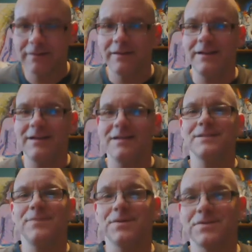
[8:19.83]
As
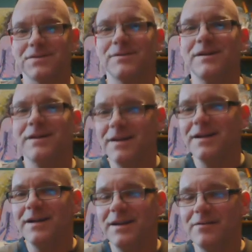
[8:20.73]
opposed to,
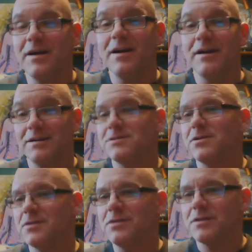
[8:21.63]

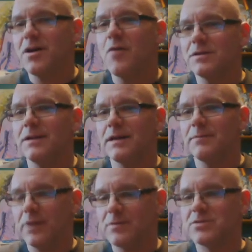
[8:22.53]
go into
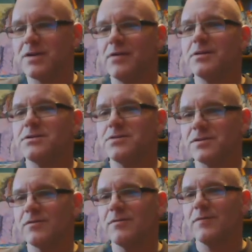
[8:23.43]
like pretty much how you're gonna
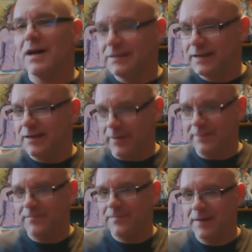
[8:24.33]
search the room a little
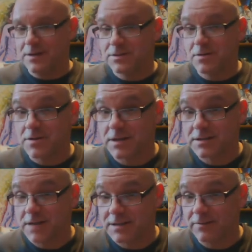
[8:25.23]
bit. I'm gonna search
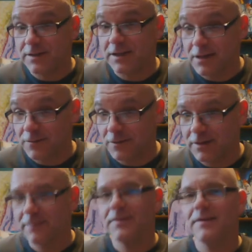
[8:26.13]
extensively and
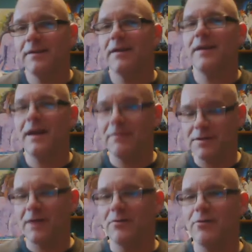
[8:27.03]
carefully and have the
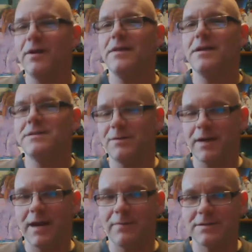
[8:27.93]
die roll and then see what
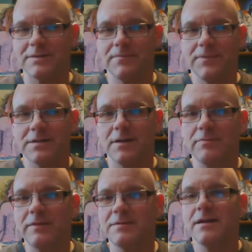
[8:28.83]
happens. So I
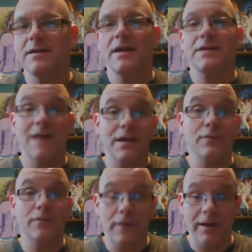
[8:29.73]
believe it's how
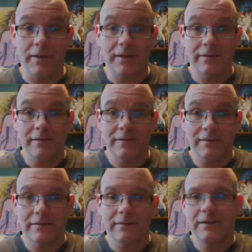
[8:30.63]
you frame it.
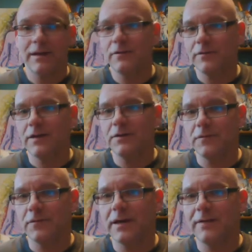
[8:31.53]
How do you
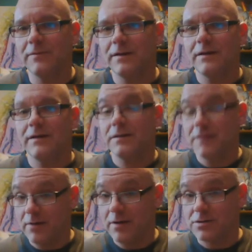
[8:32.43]
frame the
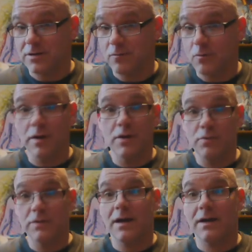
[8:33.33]
narration? Where do you
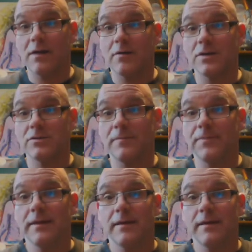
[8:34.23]
put that narration?